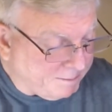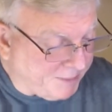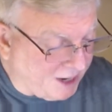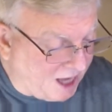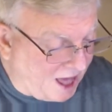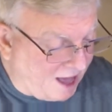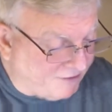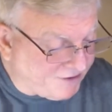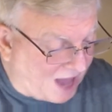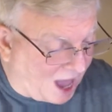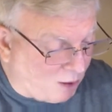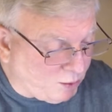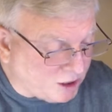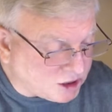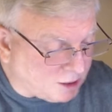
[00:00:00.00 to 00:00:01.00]
Beloved,
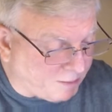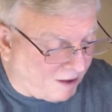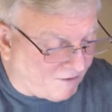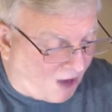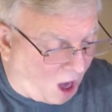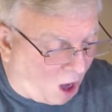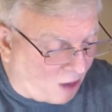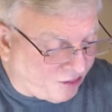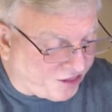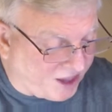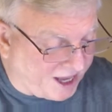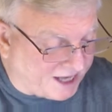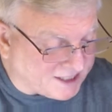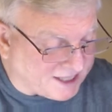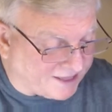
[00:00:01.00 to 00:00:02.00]
I wish above all
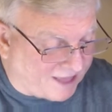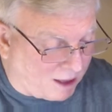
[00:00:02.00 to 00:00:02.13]
things that